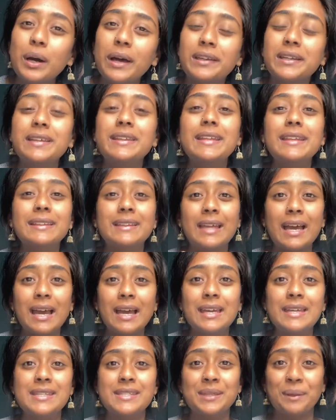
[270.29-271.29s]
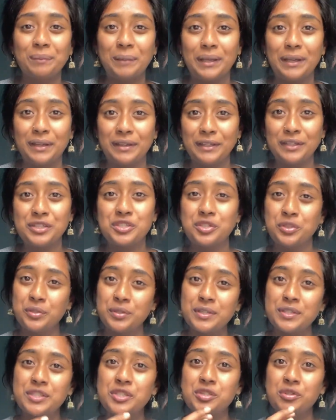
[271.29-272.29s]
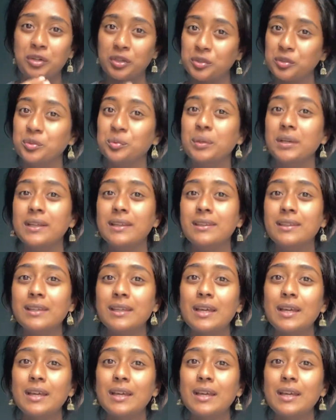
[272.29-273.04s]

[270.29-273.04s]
And I think that is something I think students struggle with,